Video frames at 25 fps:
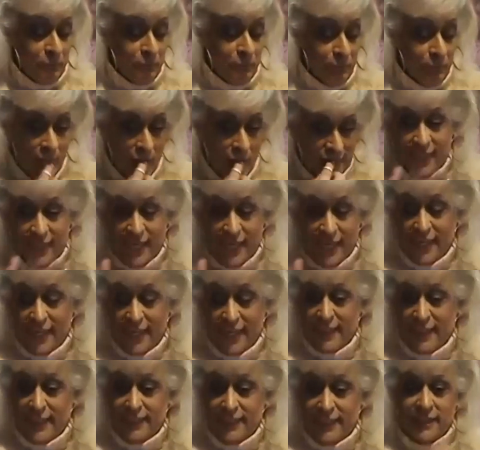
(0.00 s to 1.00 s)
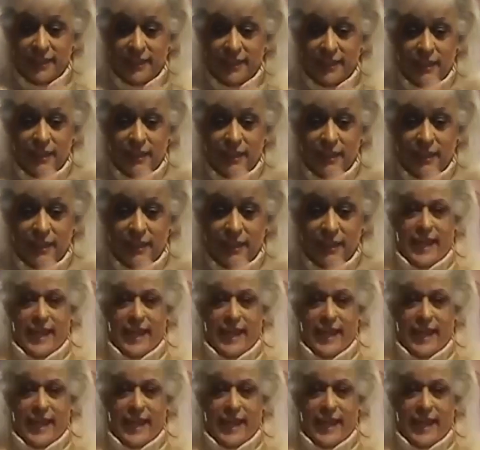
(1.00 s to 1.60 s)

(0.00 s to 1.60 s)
Gilligan's Island, stuff like